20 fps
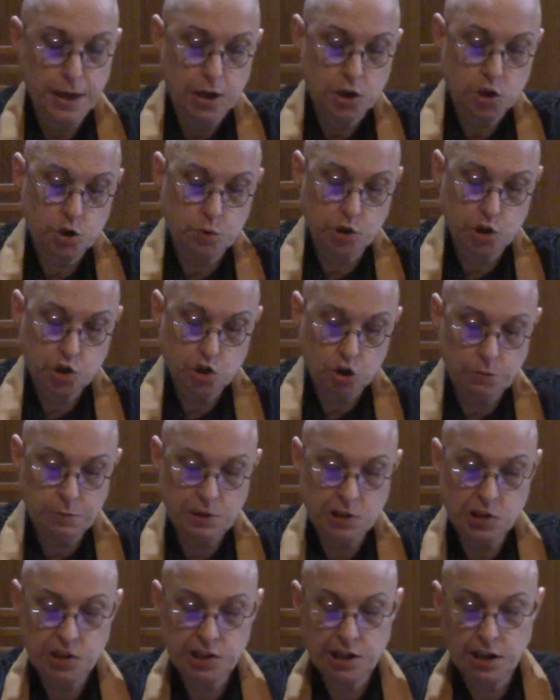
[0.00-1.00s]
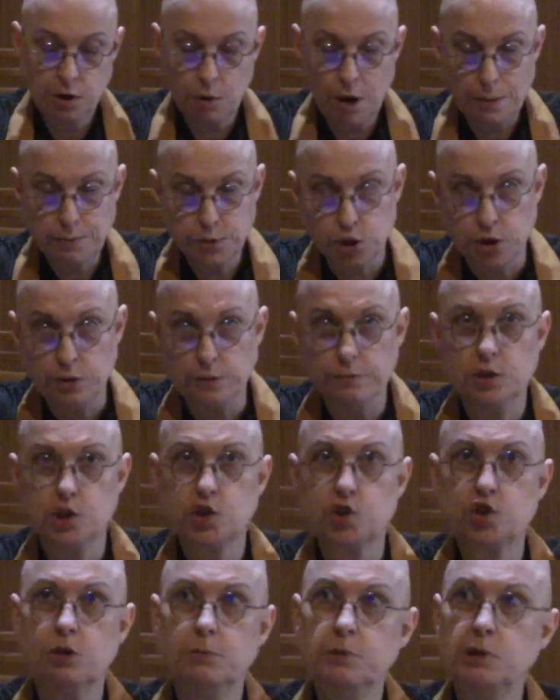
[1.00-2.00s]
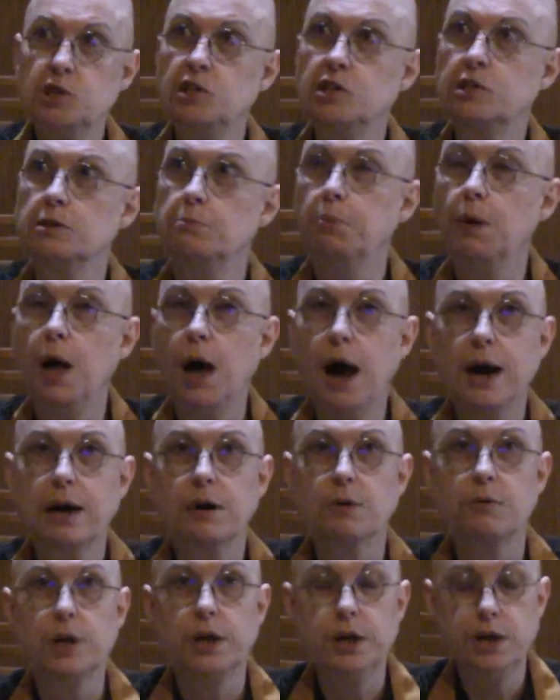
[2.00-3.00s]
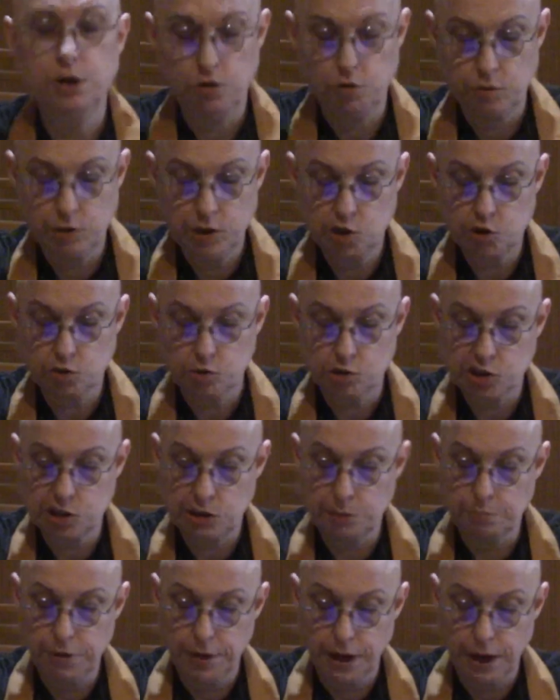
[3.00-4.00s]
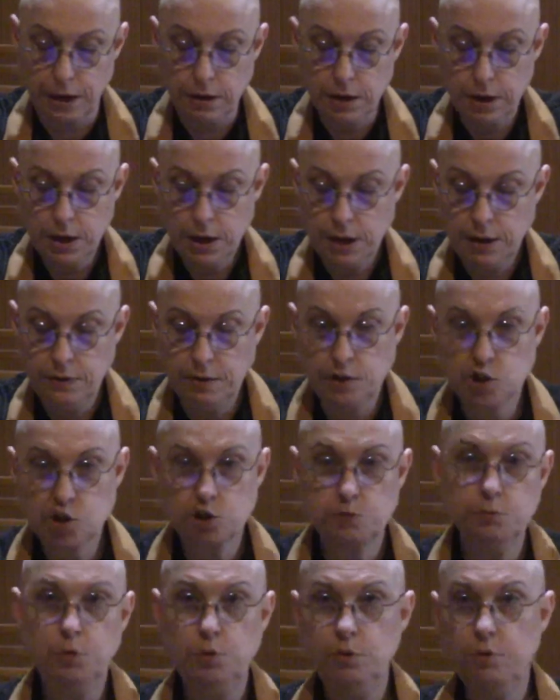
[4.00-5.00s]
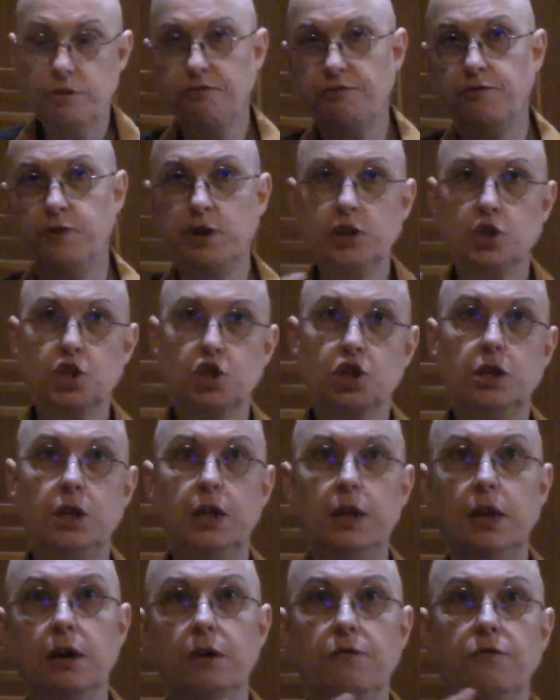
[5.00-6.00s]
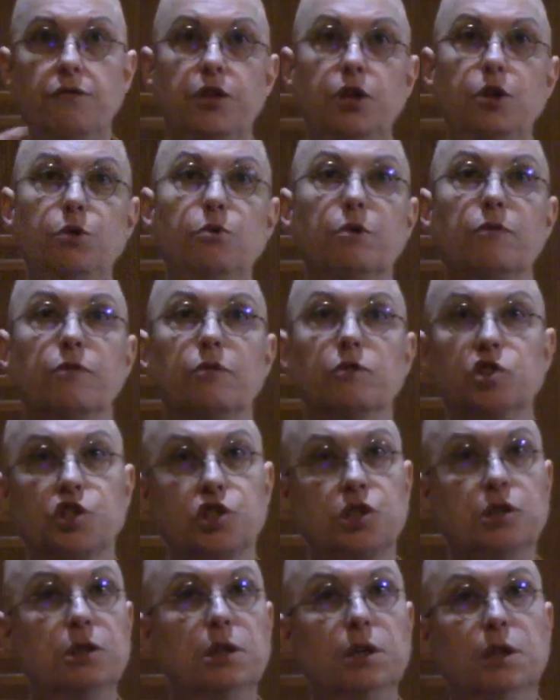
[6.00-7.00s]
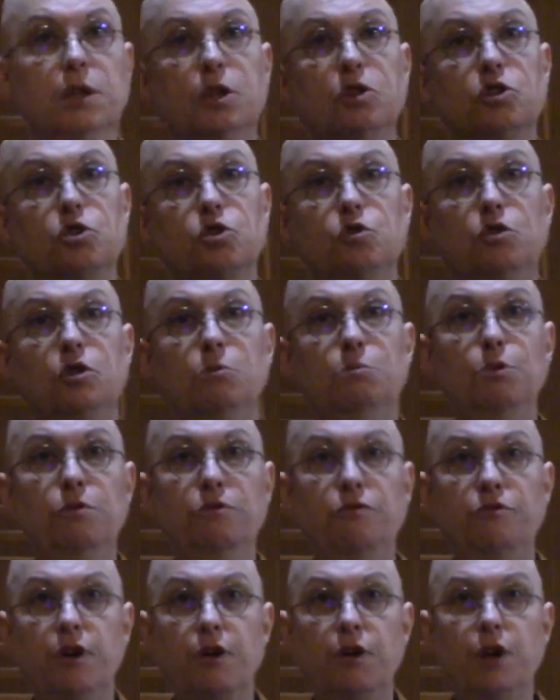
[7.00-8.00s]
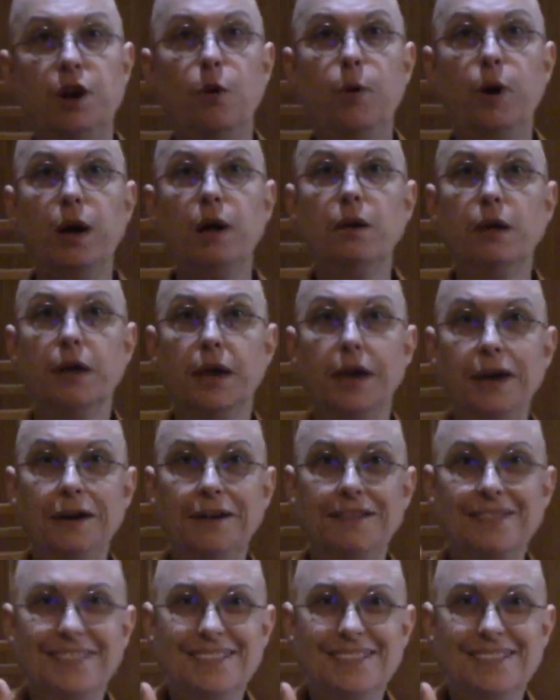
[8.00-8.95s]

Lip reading: So disturbance is interruption. Disturbance is a block or a hindrance or something in the smooth functioning of the universe. So you can move very quickly,